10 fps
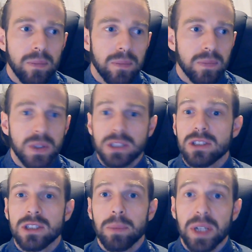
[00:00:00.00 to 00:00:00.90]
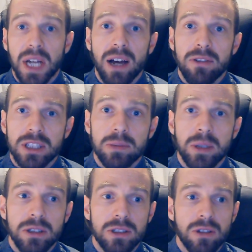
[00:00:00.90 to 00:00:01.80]
something I've
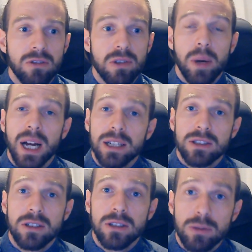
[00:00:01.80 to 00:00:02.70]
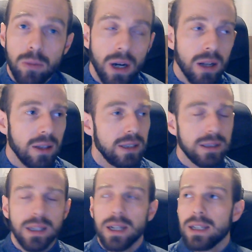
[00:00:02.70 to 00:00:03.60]
experienced over the past year as well.
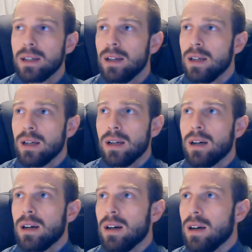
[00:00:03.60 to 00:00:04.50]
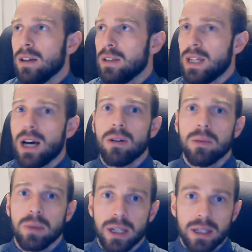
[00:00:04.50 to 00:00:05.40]
Is like now
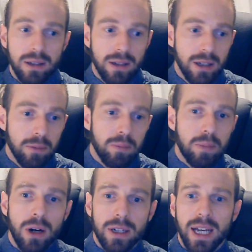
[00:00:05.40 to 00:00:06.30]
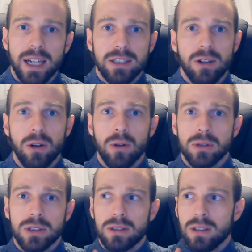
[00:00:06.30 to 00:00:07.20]
I'm like podcast host,